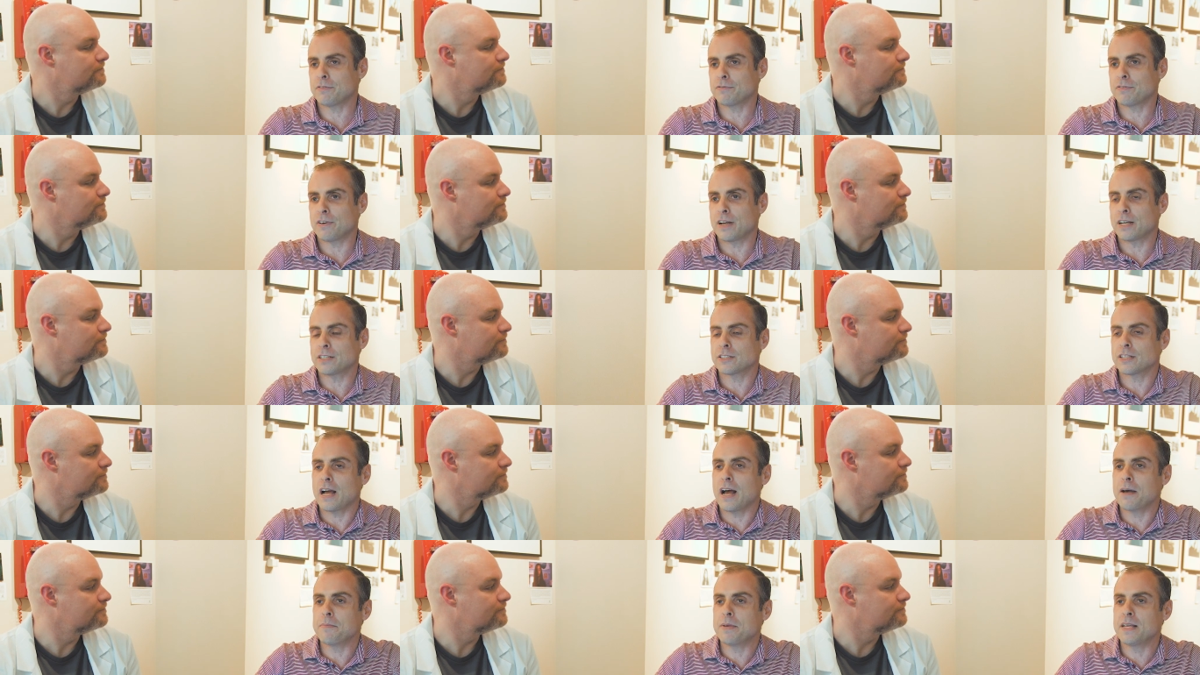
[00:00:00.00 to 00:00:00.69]

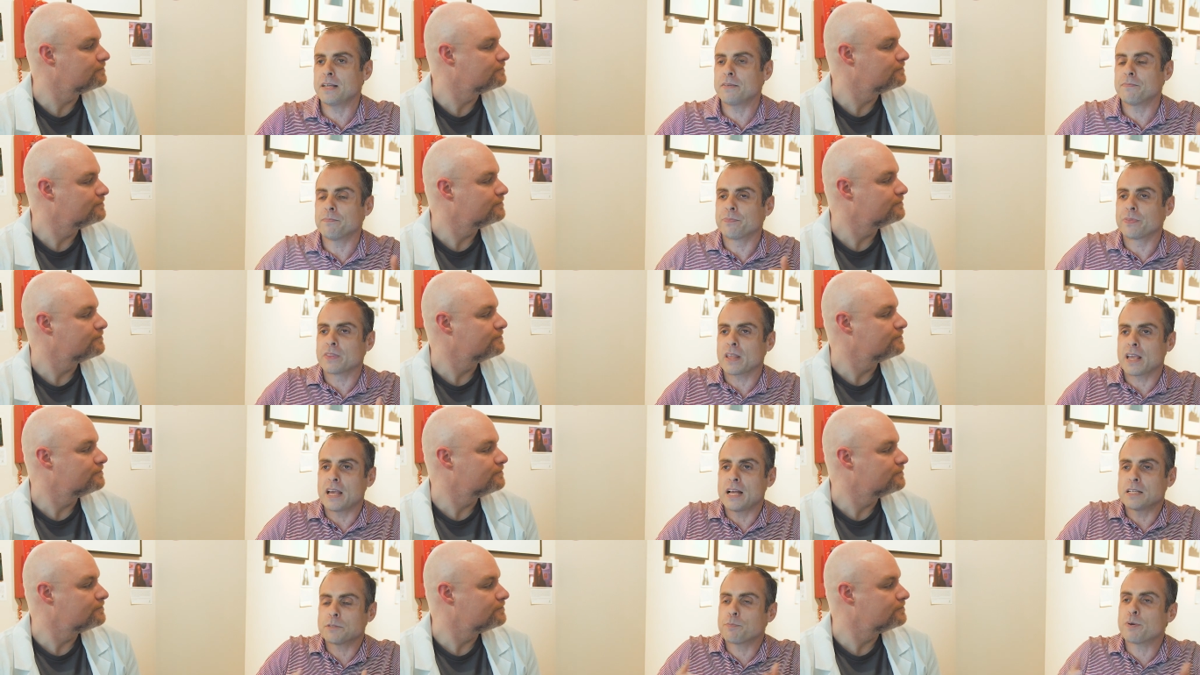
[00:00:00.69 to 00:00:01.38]
Speaker 1: refresh, I mean,
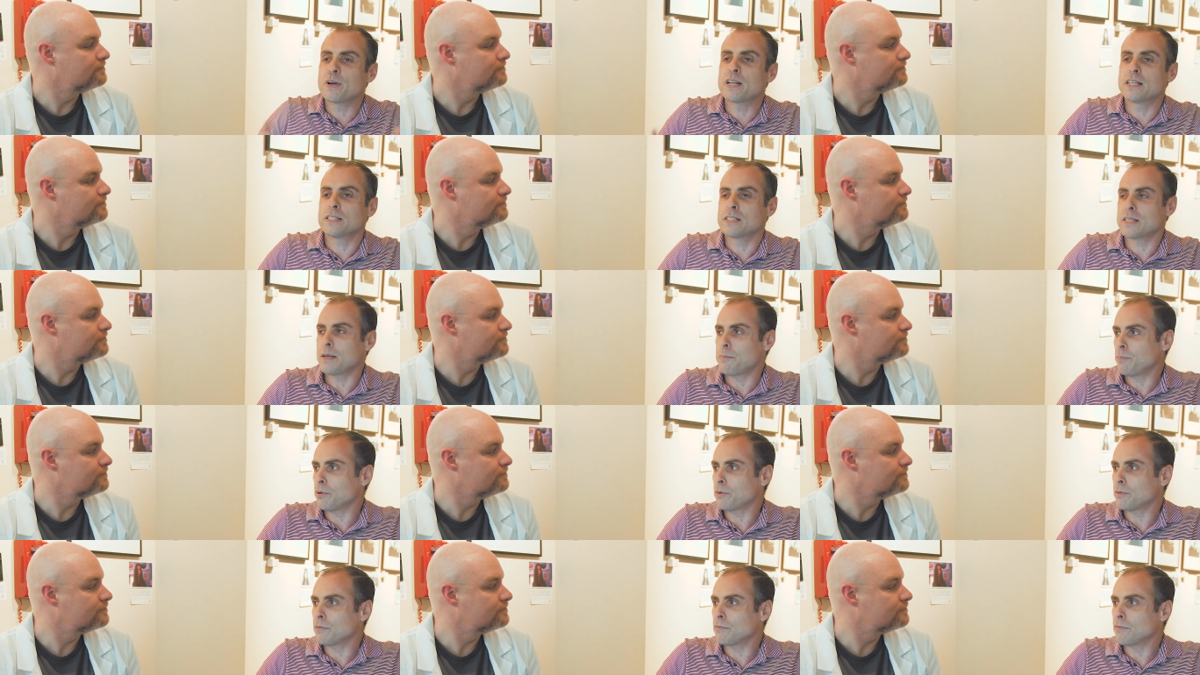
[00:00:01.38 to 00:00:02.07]
it's pretty
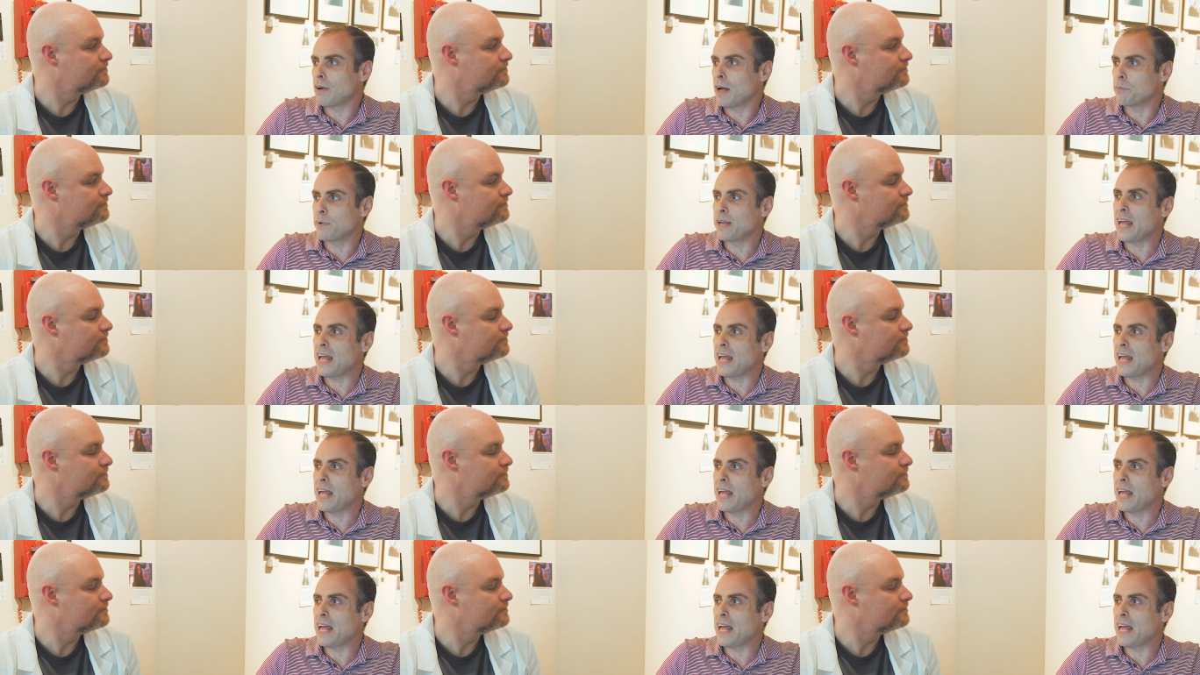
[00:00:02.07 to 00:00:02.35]
simple, right?